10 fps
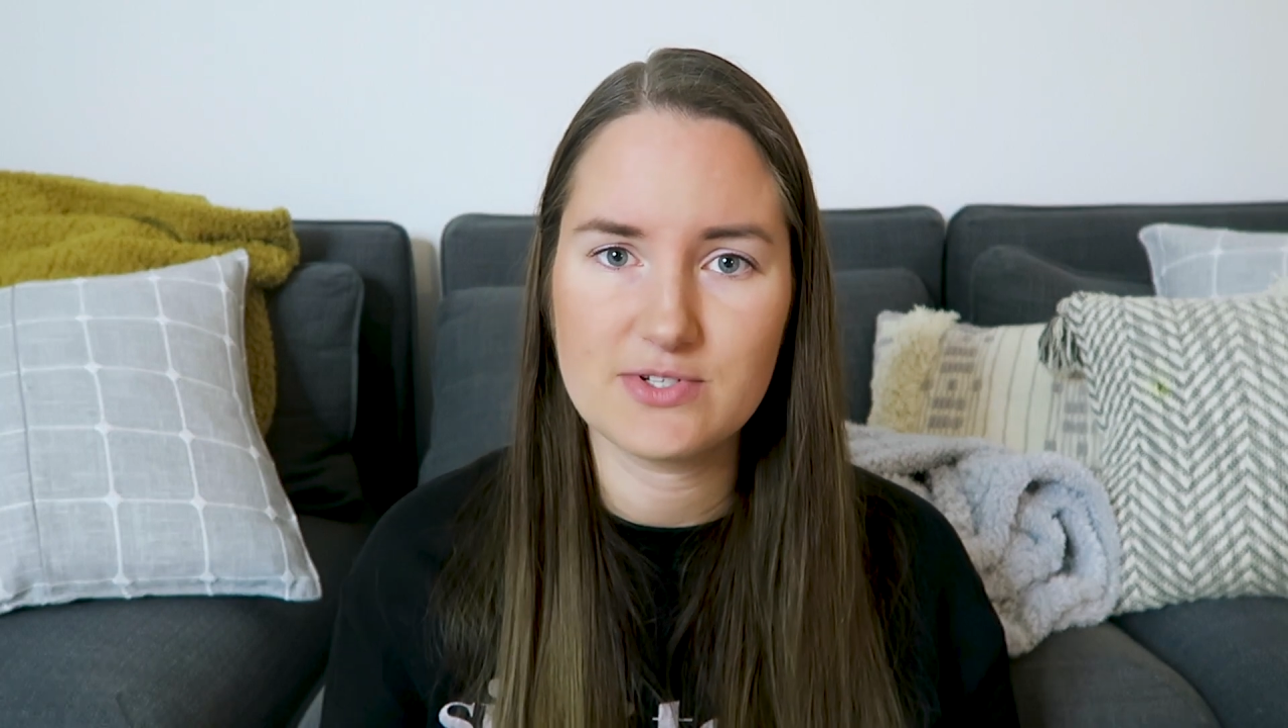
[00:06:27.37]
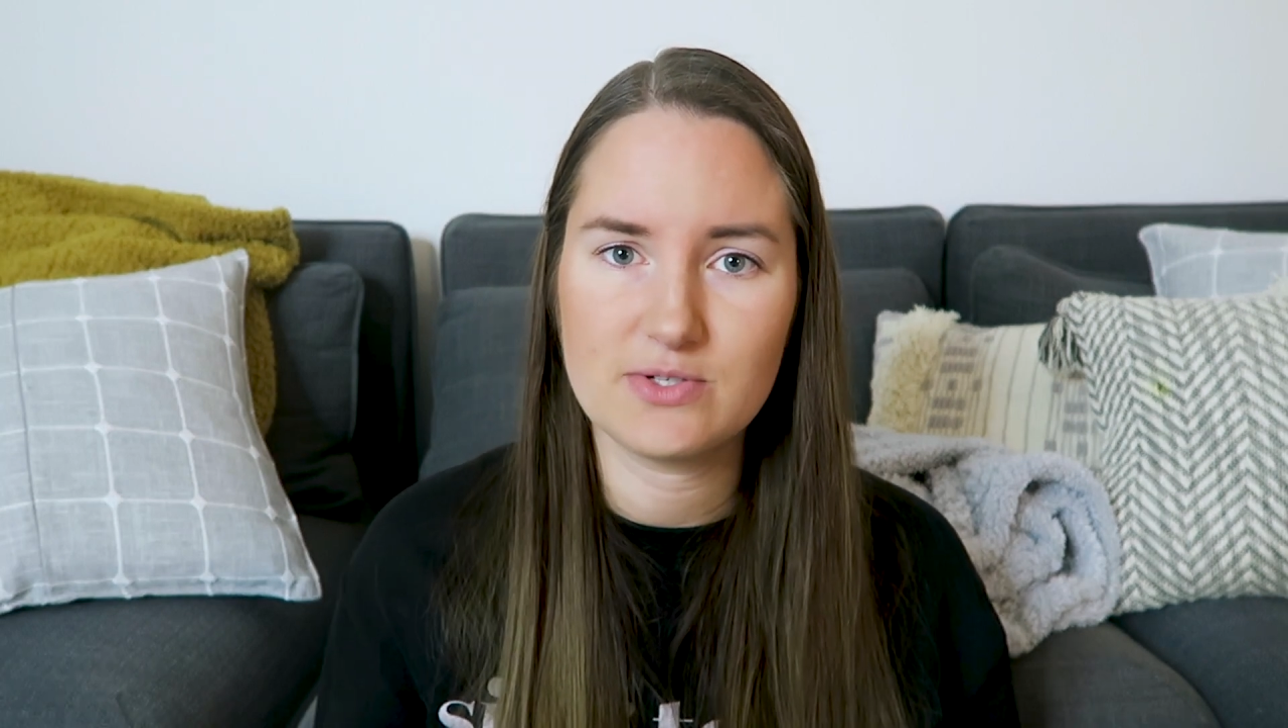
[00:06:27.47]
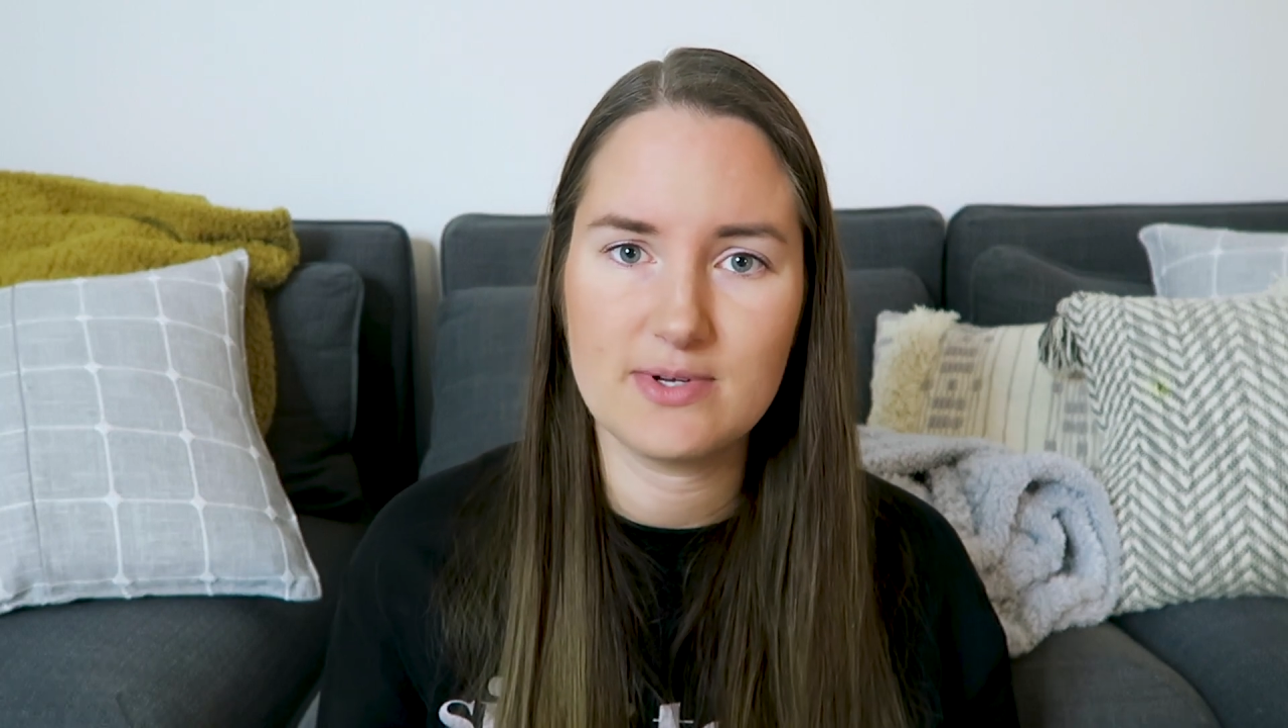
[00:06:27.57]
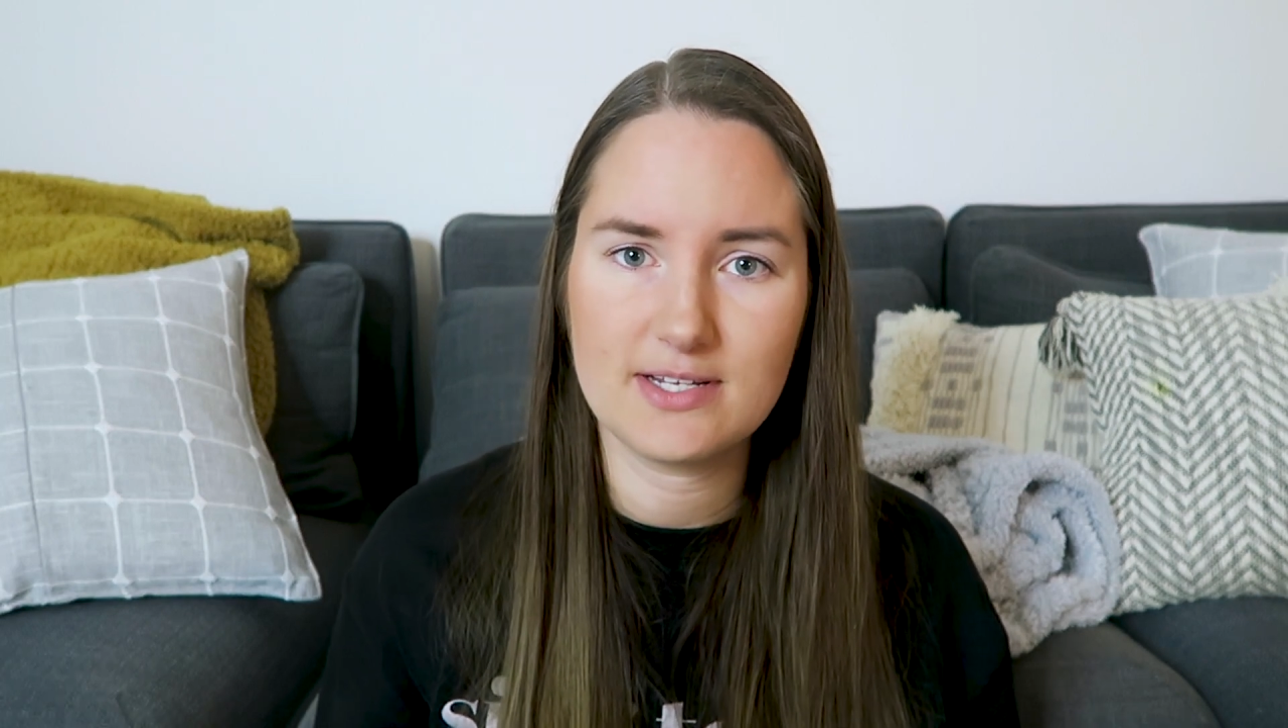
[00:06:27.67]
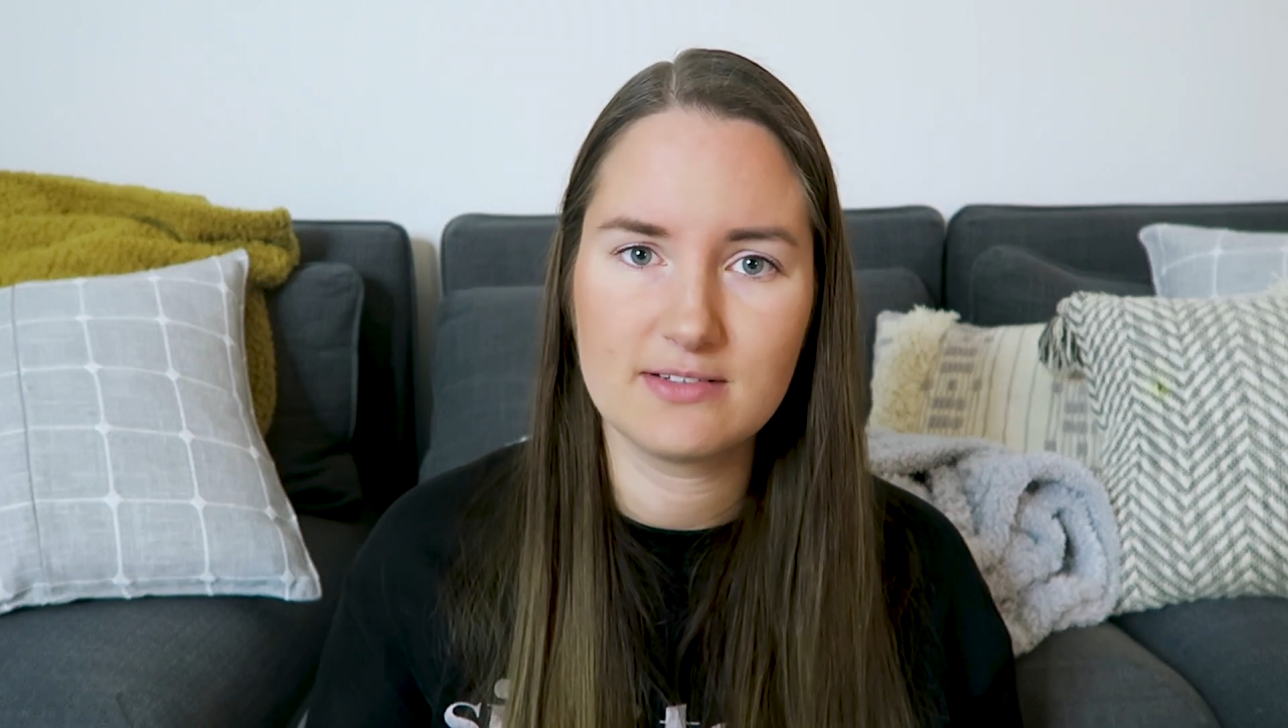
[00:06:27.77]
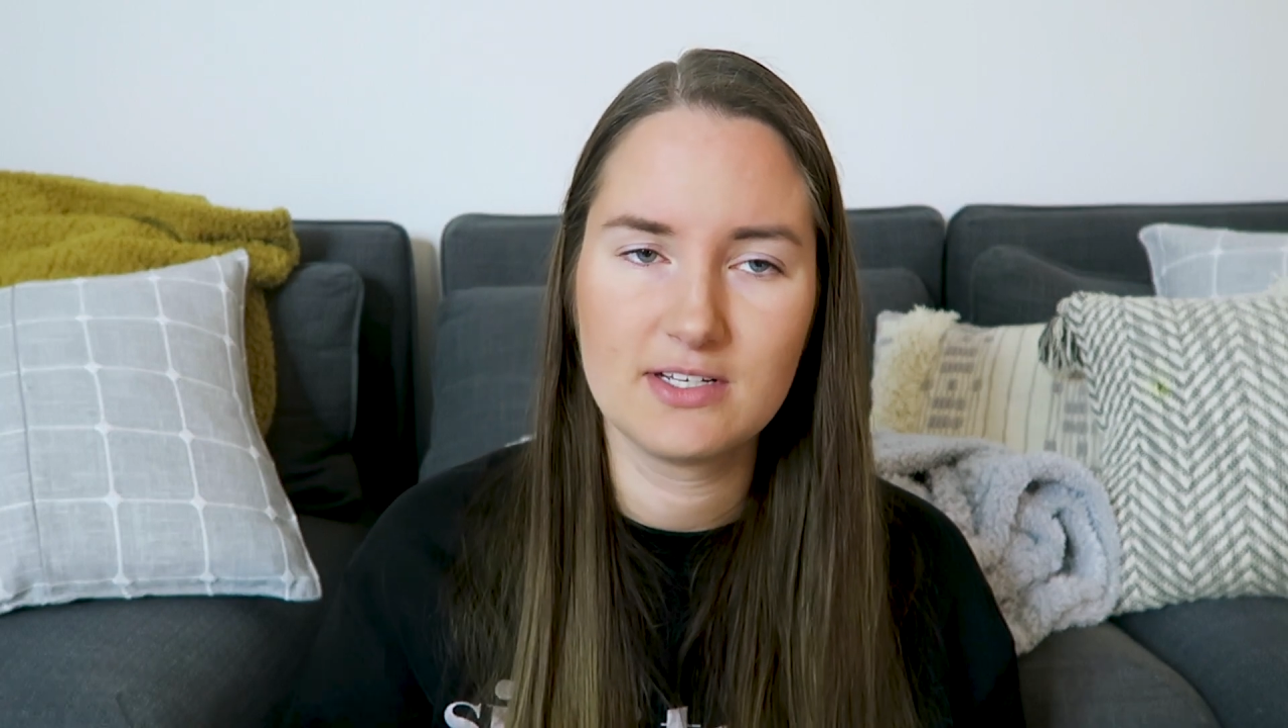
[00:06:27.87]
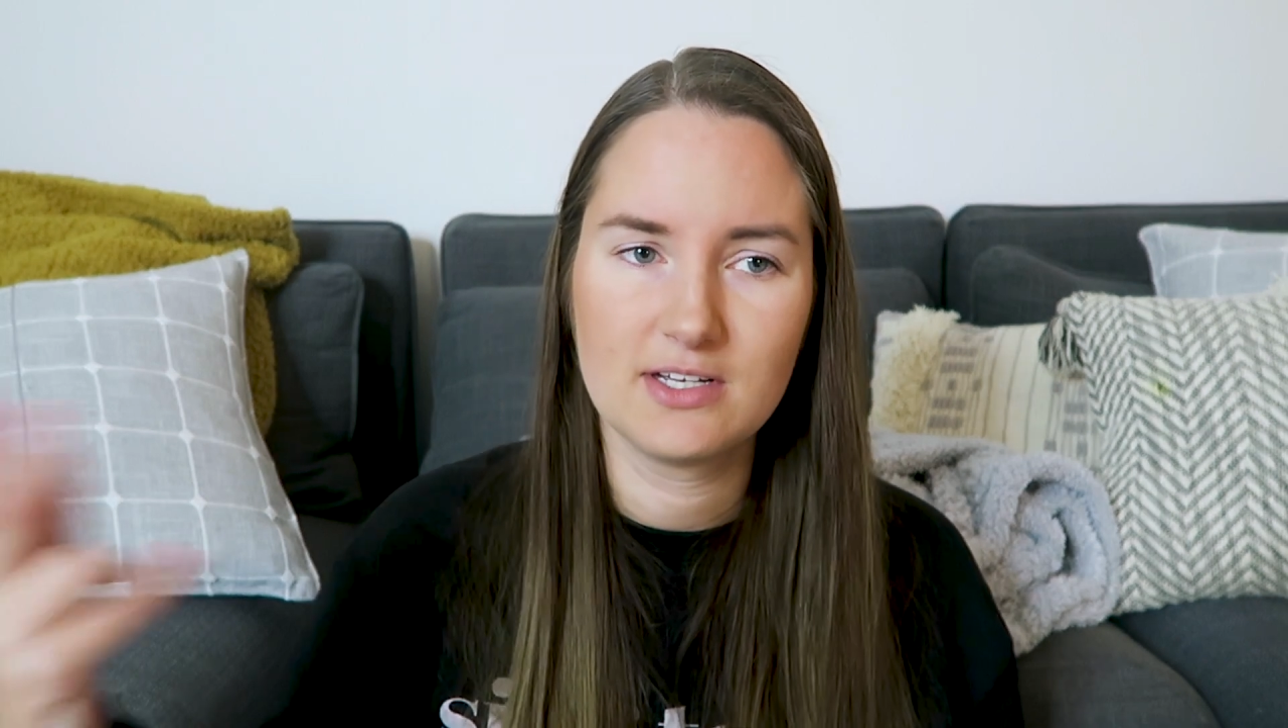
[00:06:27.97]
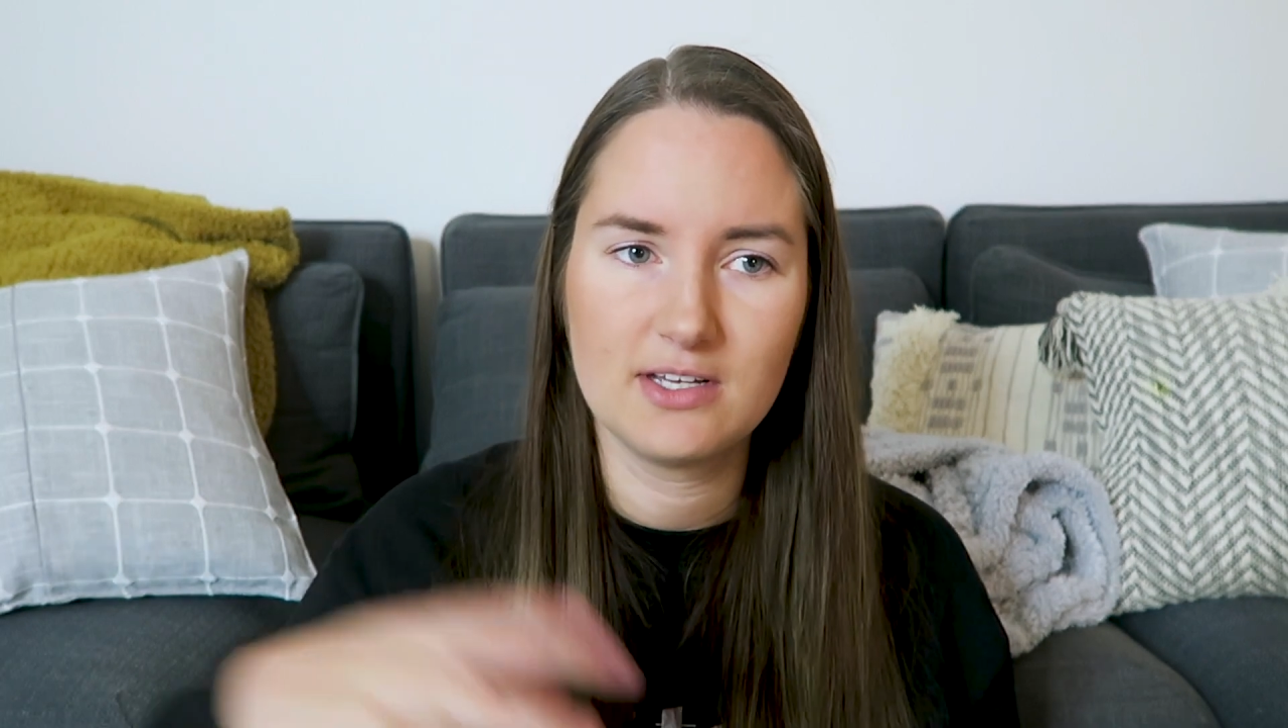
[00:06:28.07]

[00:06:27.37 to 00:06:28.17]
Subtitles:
was doing